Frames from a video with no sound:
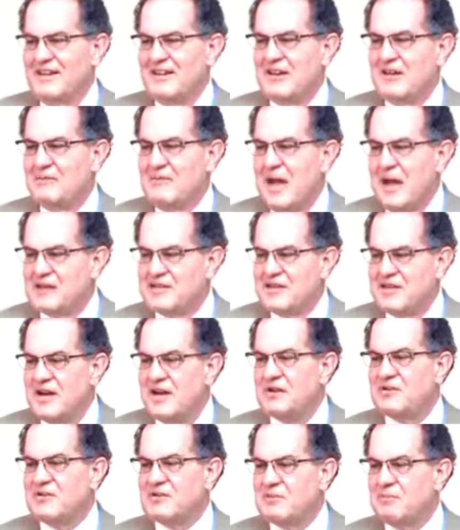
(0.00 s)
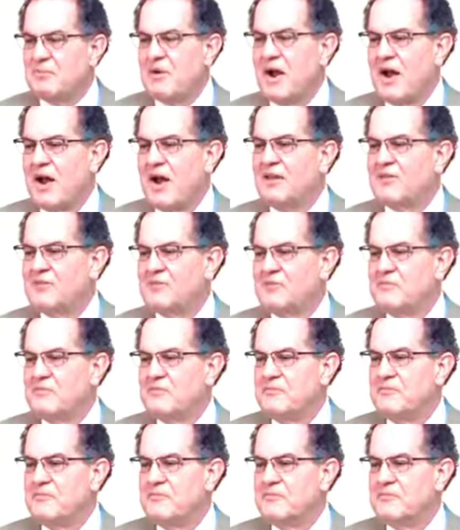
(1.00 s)
you can imagine their surprise.
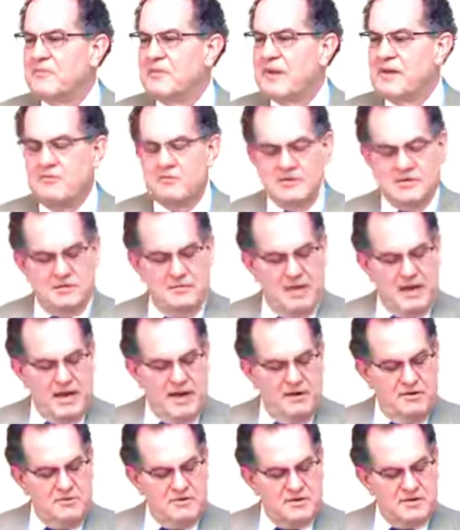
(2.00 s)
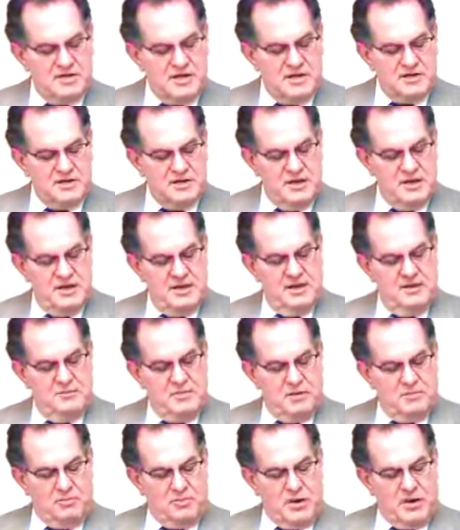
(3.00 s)
Here was the man who had just
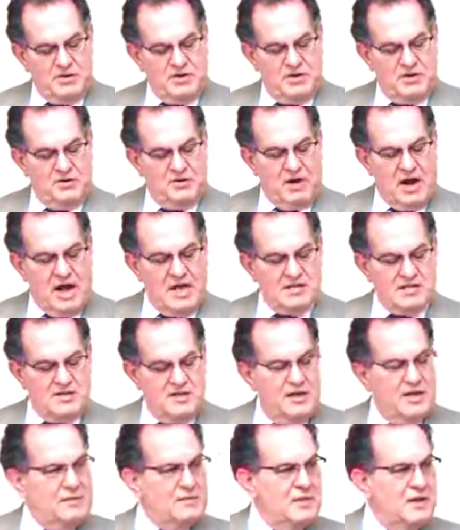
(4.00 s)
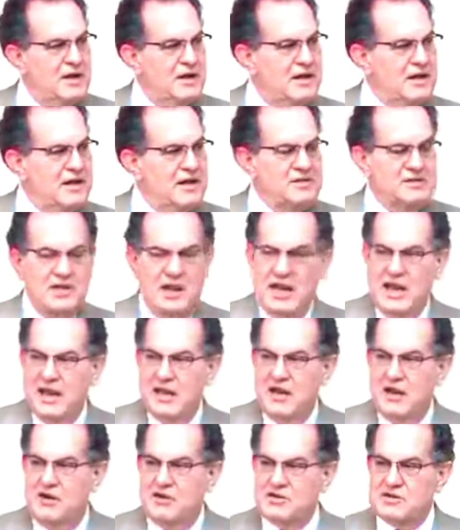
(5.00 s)
been preaching Christ to them, and he's
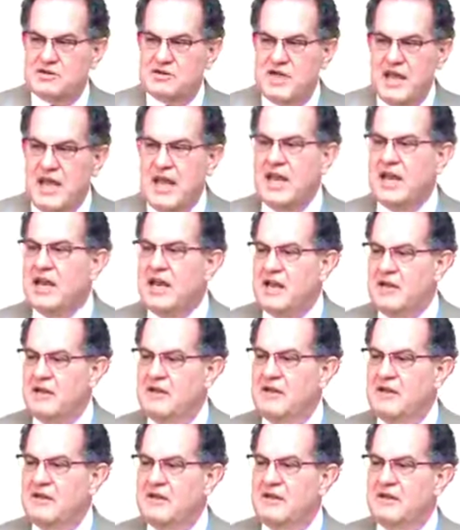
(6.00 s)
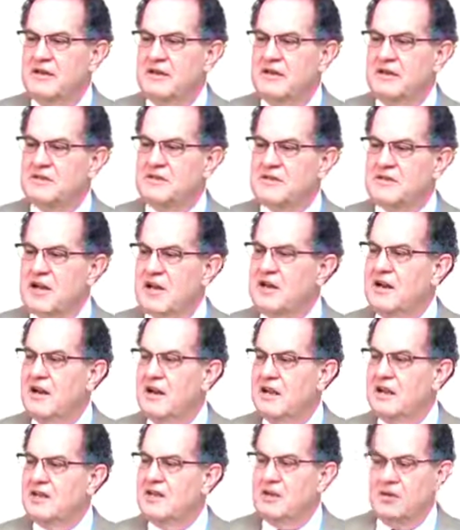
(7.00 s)
laying there as dead. And
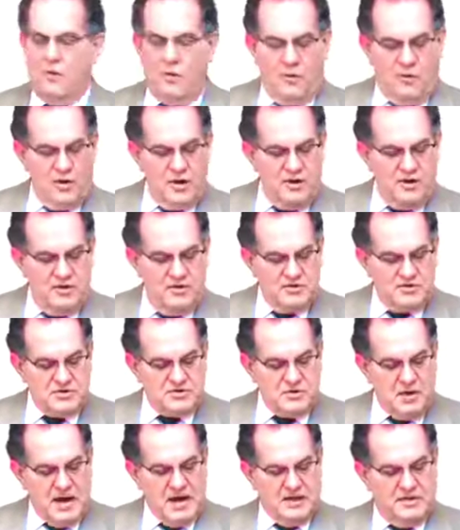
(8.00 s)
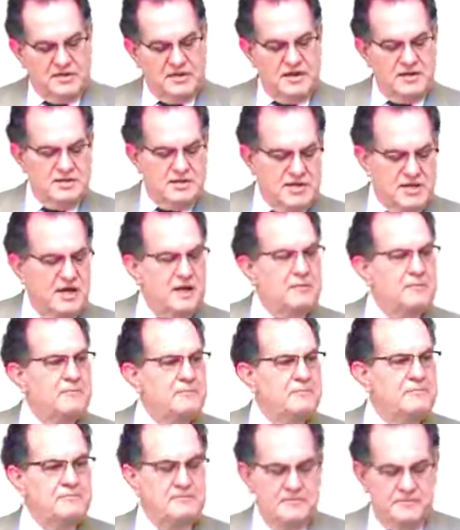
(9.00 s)
suddenly the Lord strengthens
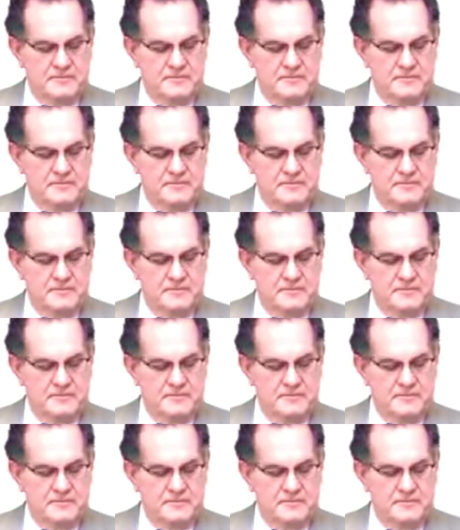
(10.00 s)
him,